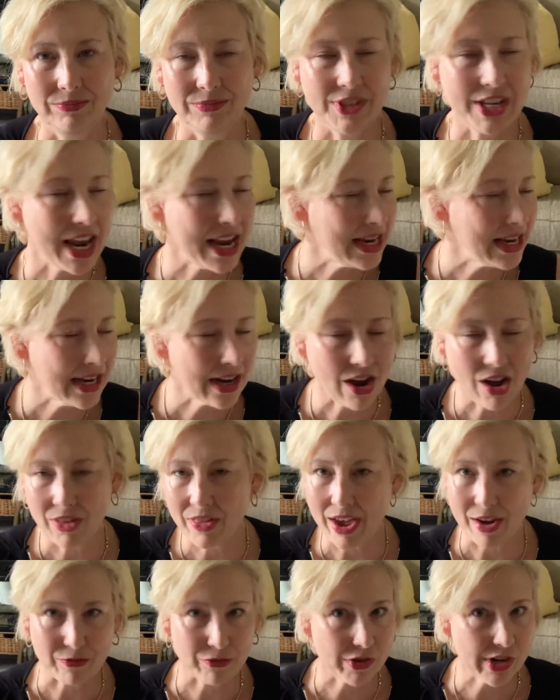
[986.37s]
Take in all
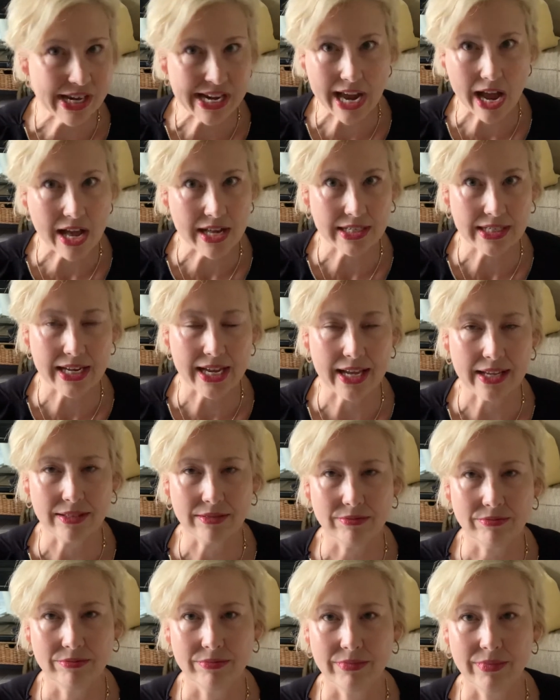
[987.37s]
that free content.
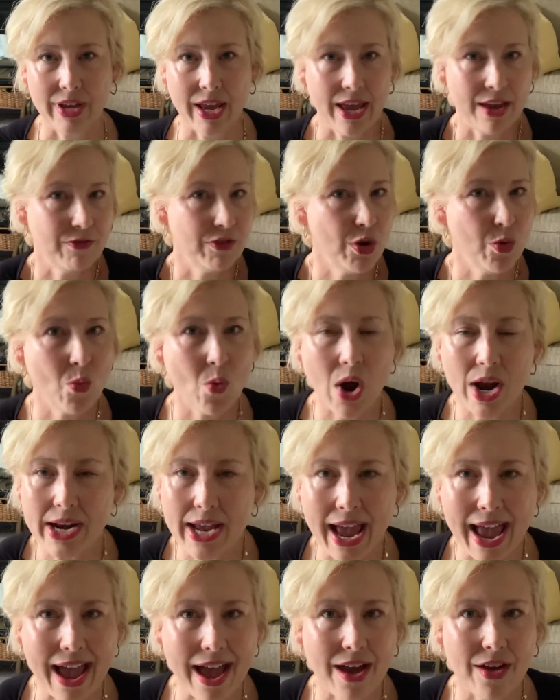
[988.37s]
If you want to
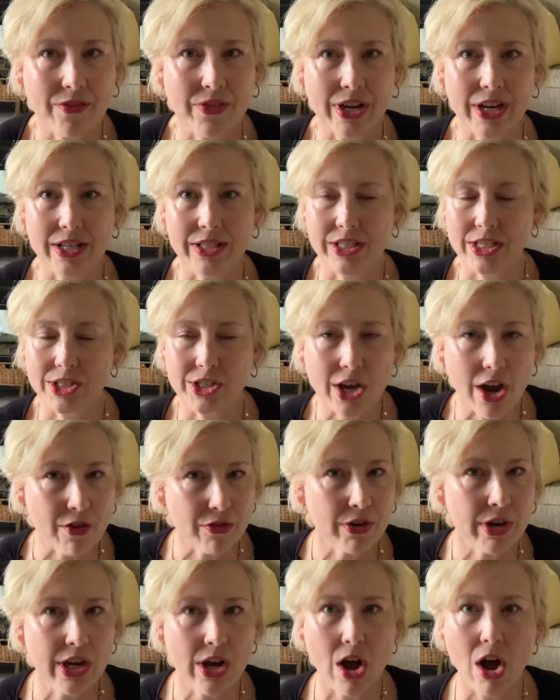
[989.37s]
have a
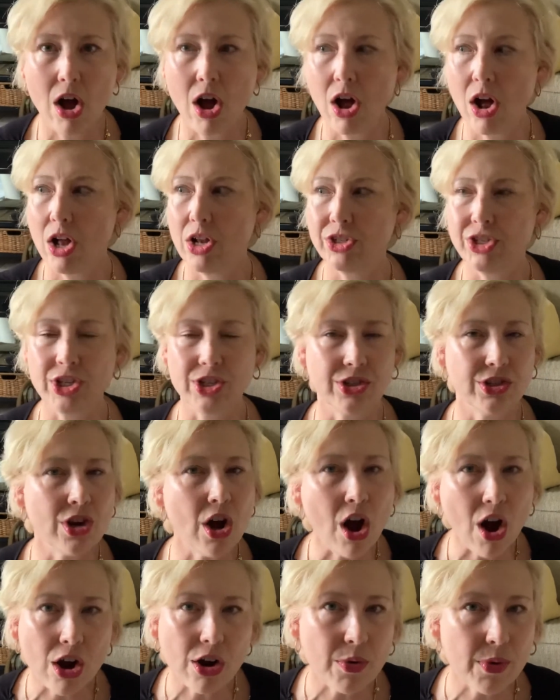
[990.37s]
discovery call, just
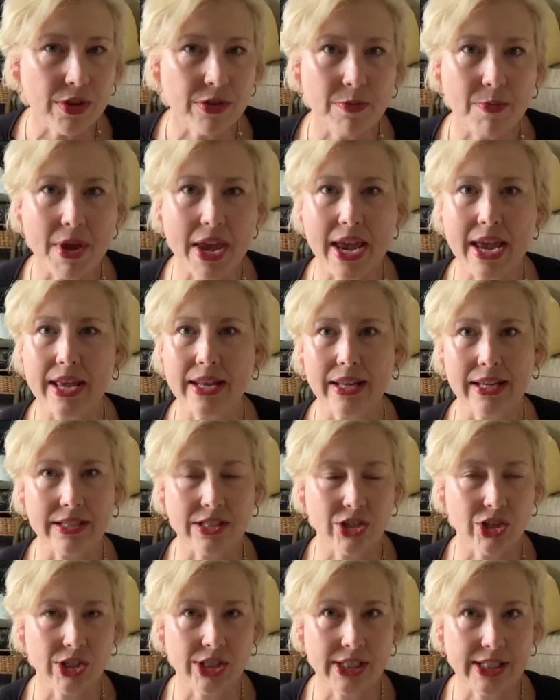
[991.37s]
talk with me and let's
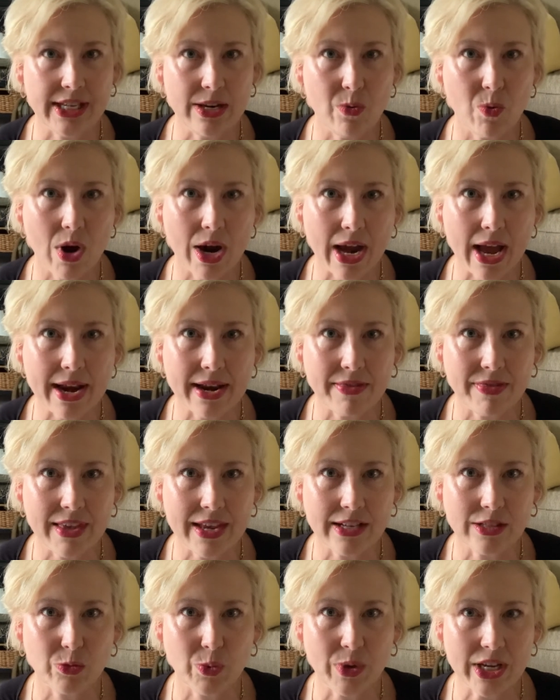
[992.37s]
just see what kind of
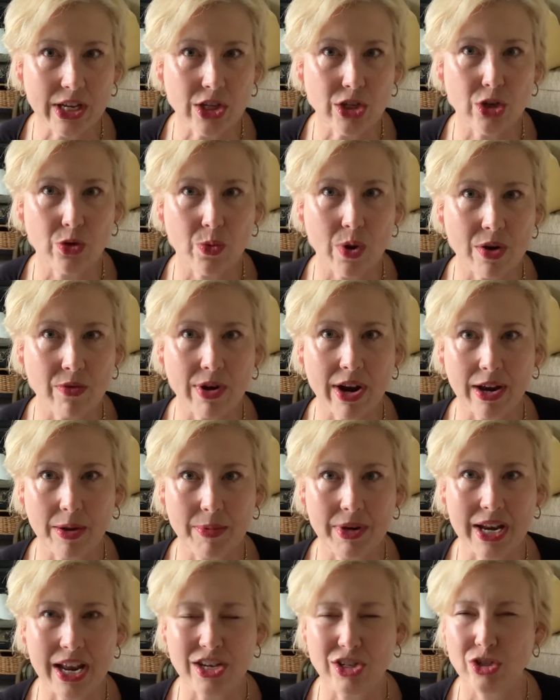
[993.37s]
things we can do, what
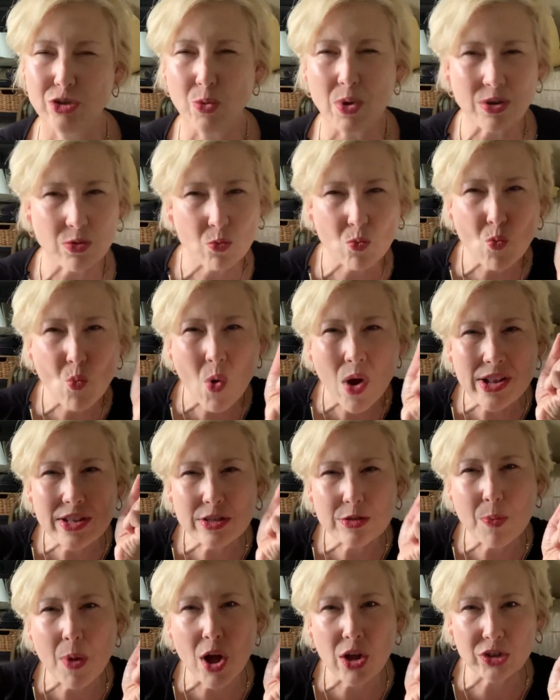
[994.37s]
recommendations, what one
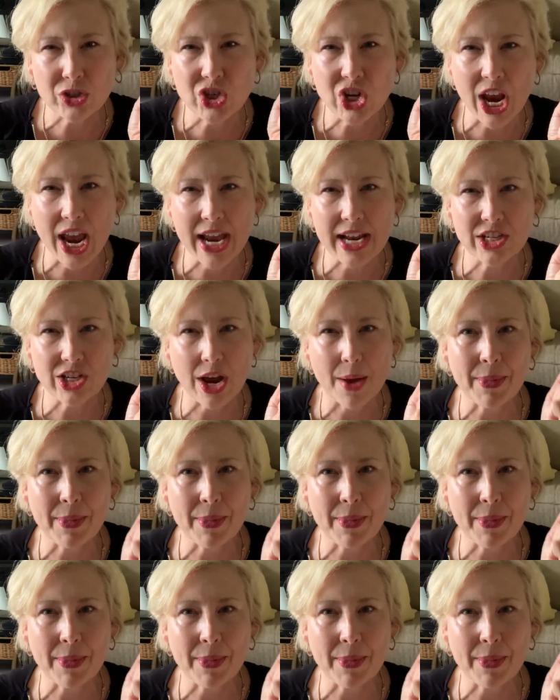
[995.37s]
small change.